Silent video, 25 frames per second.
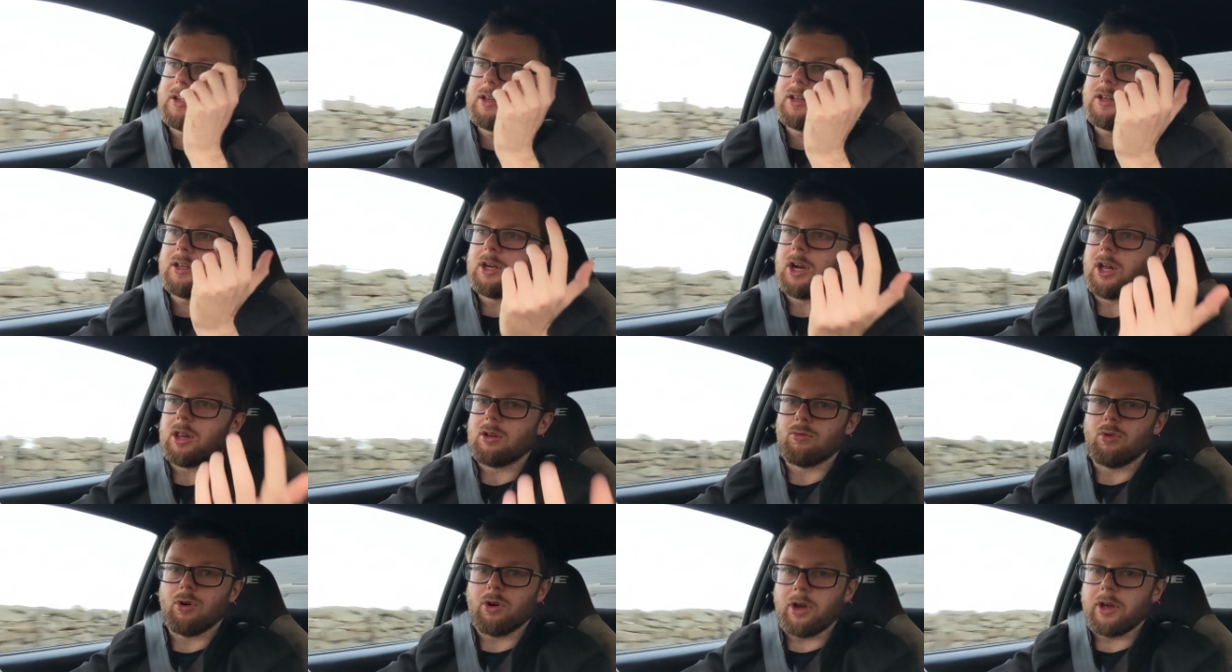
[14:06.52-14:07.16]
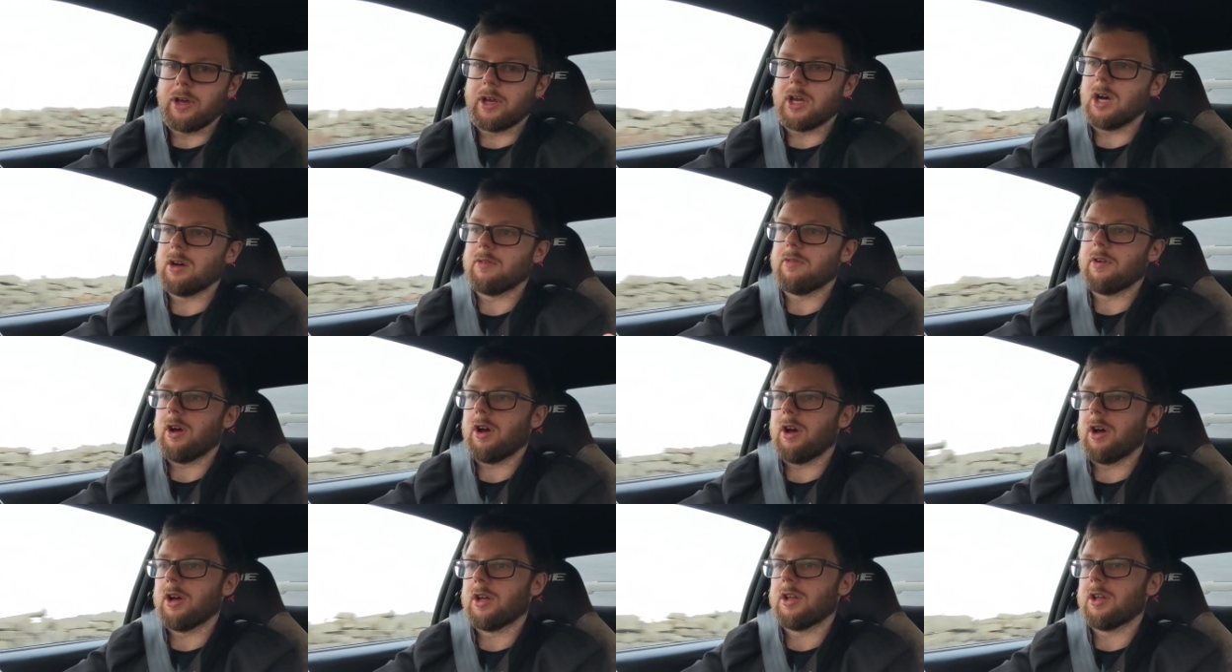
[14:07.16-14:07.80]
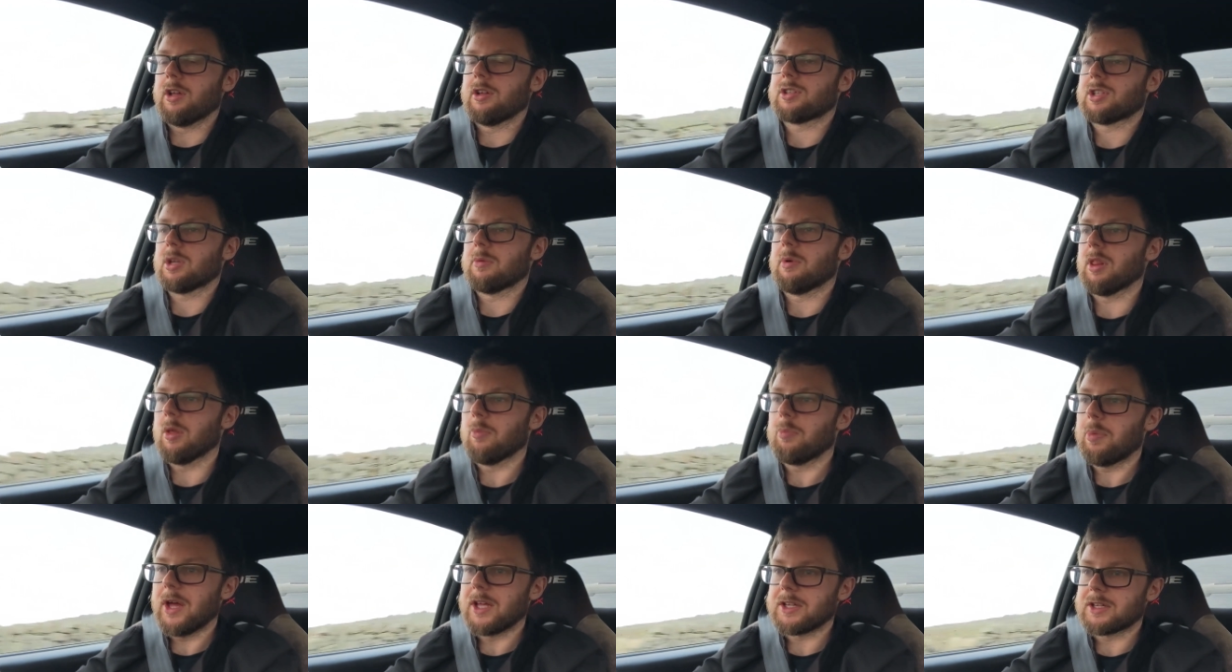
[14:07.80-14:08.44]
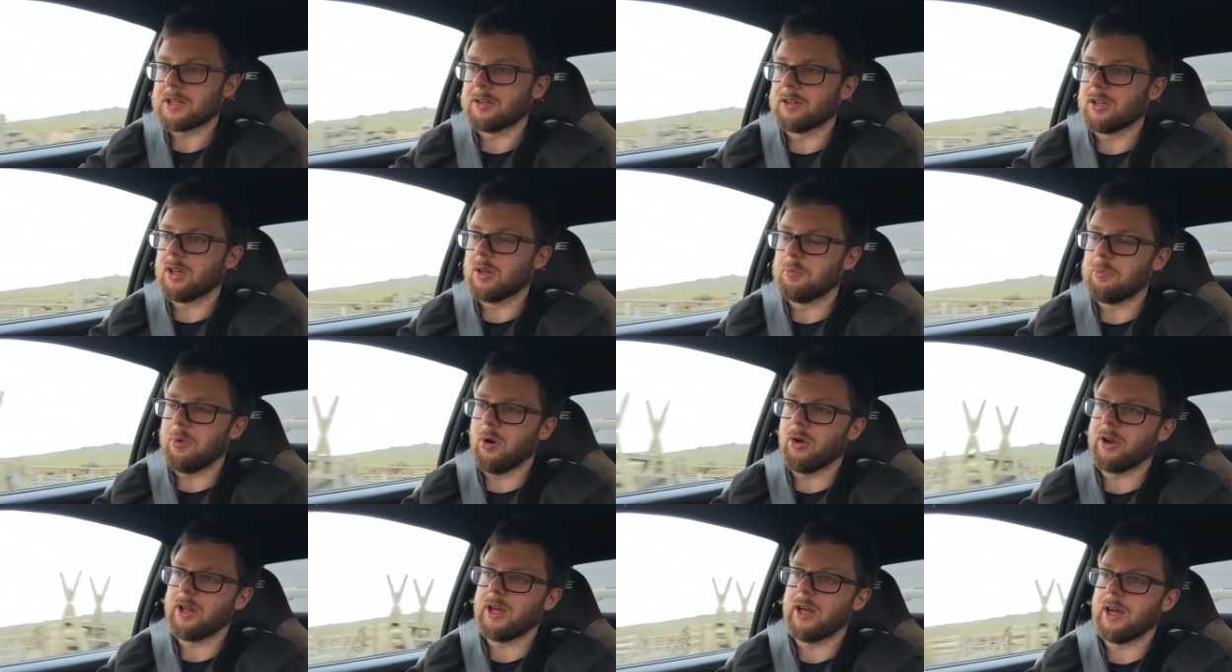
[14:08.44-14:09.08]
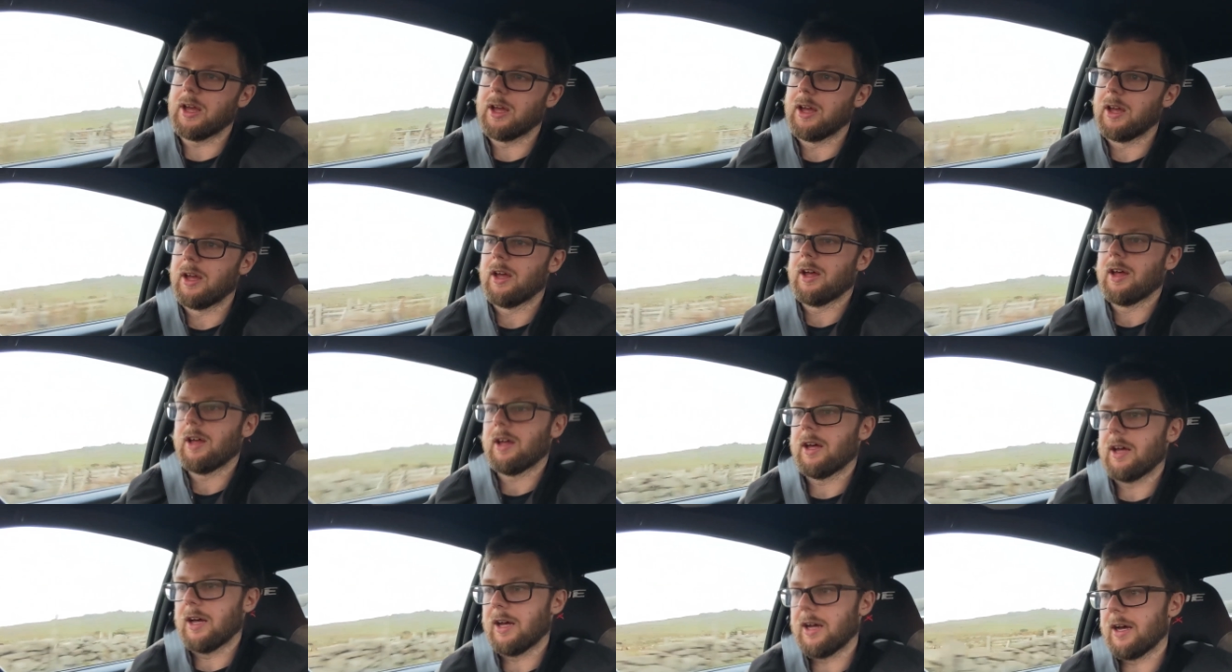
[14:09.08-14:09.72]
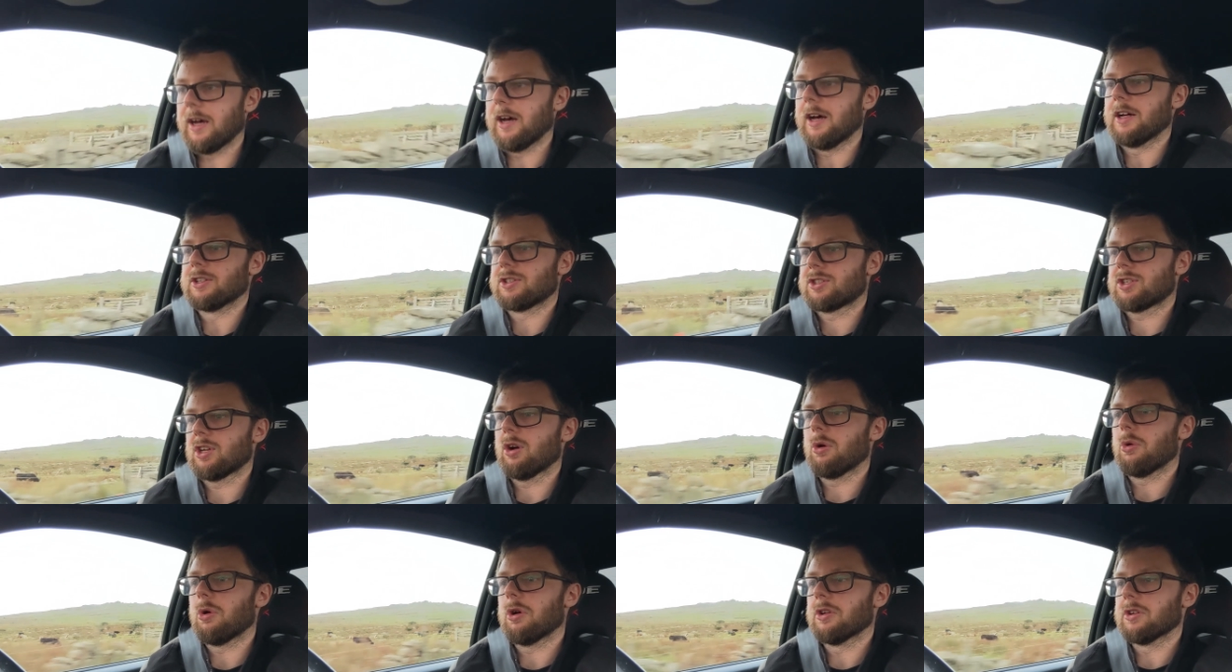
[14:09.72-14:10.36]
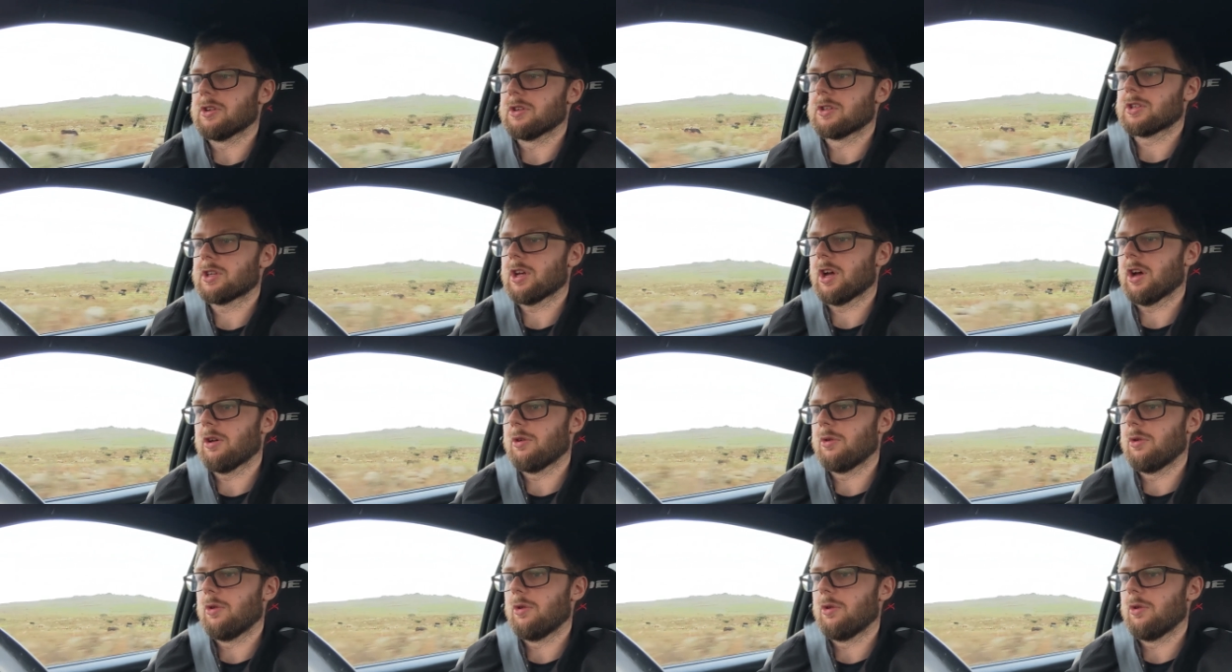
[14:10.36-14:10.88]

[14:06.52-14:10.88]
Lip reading: you know, the rocker cover, some other bits under the bonnet, and so on. So,